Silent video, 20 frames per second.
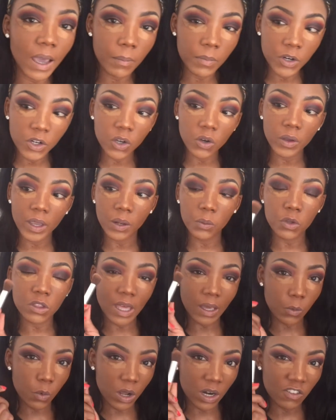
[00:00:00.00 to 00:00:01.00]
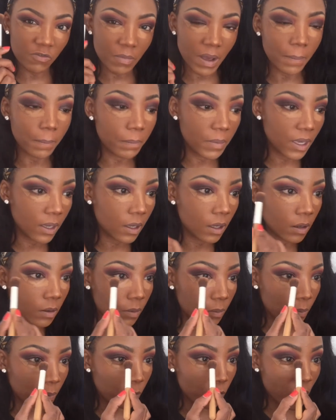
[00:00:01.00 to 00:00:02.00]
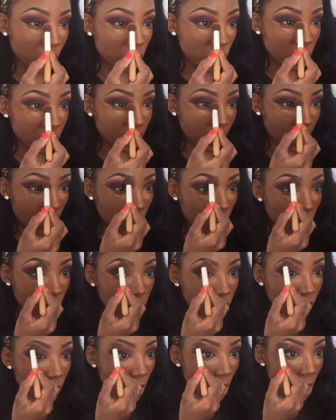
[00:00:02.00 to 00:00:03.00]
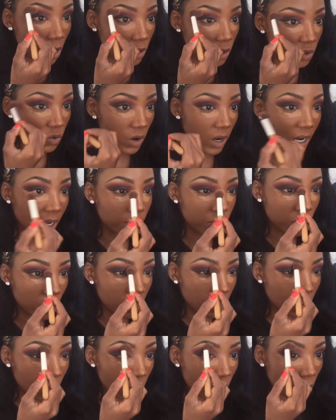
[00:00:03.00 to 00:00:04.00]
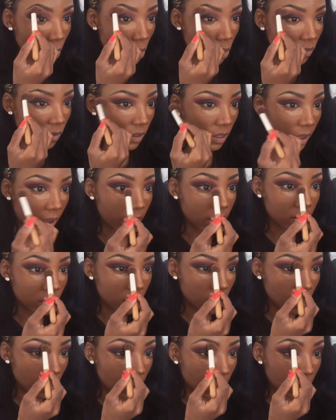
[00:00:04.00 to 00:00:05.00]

I'm gonna go in with like one of my big brushes that I use for contouring. I'm just gonna go over that